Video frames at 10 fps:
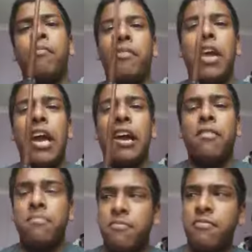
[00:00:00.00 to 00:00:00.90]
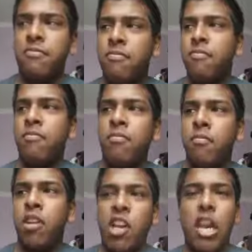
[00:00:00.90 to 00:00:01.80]
Yeah.
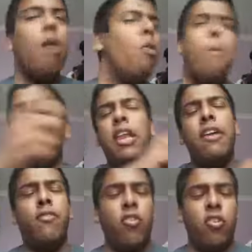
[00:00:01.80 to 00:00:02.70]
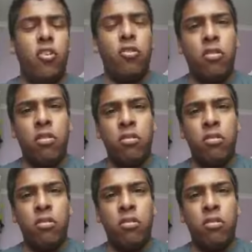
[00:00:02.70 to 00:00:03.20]
No one believes you.